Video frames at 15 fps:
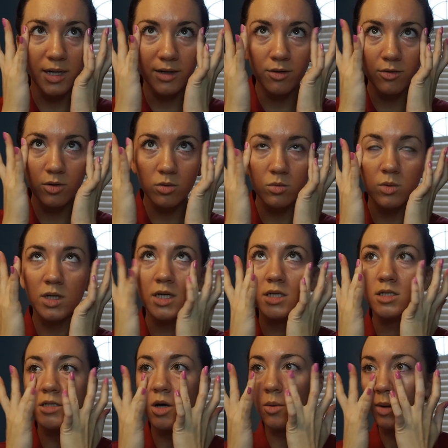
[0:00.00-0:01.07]
I don't know what
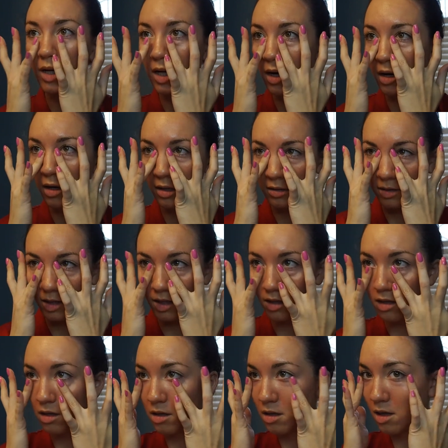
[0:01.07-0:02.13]
is going on. Like,